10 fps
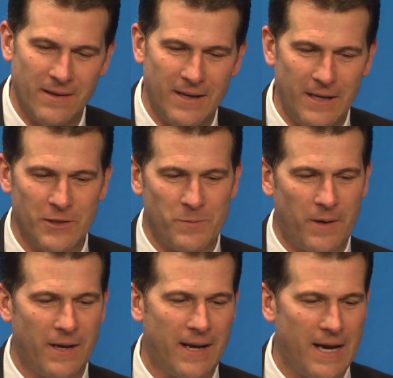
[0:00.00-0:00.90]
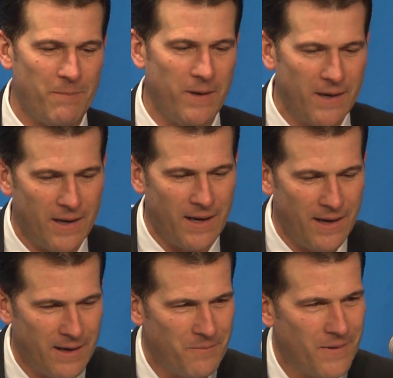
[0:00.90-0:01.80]
Dana's probably not happy
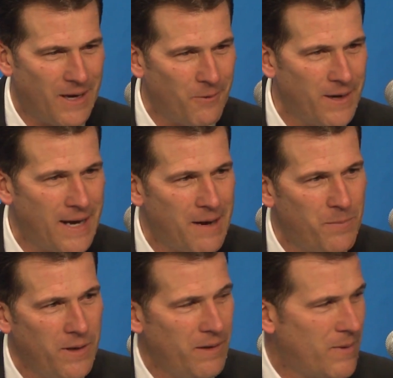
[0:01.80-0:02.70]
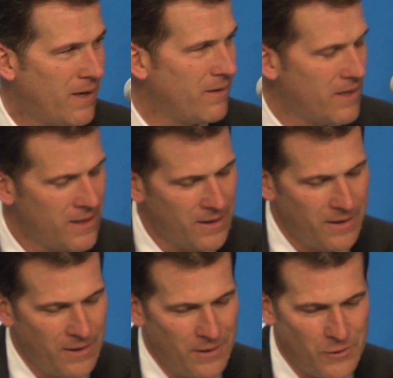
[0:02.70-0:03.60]
tonight, and I wasn't happy about
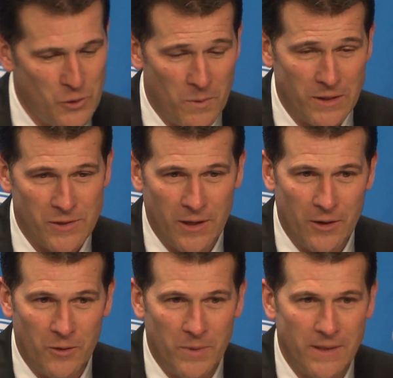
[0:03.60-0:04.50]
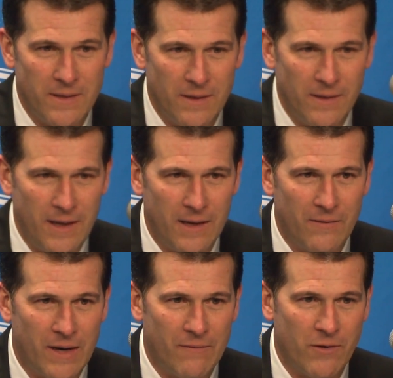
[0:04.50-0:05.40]
2 months ago, but Dana
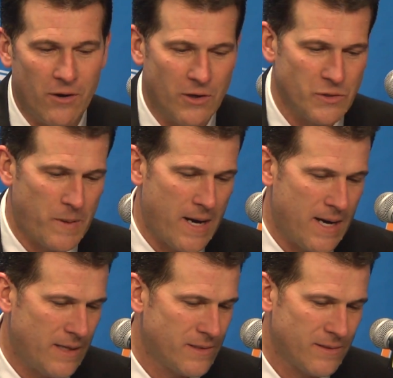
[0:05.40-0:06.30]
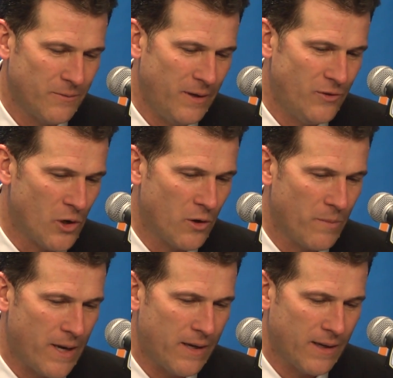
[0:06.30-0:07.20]
and I have crossed paths. We joke
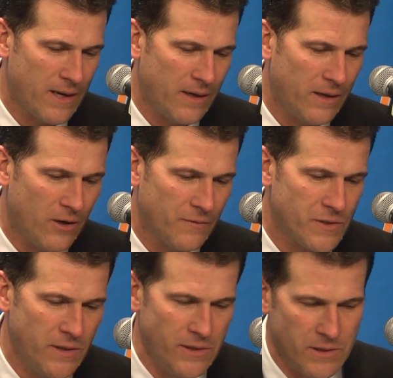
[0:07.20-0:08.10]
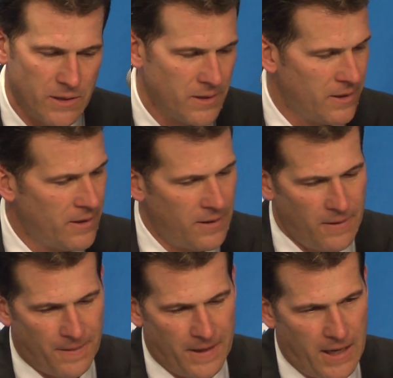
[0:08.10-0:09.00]
about it kind of in the off season.
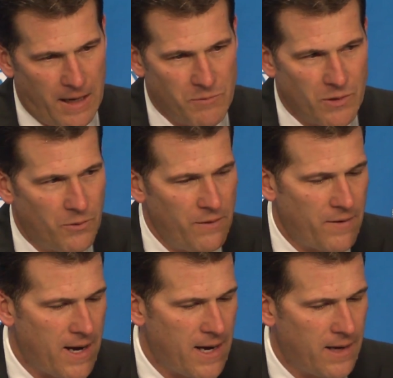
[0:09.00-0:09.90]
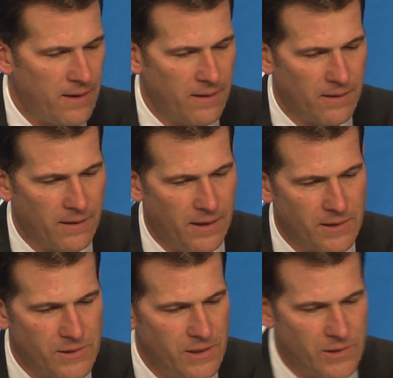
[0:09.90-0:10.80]
The games that we've had
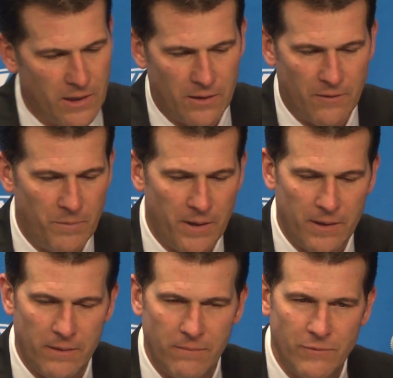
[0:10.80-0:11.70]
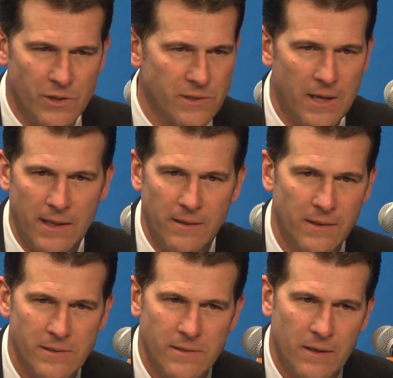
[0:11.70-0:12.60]
against each other have been just like this.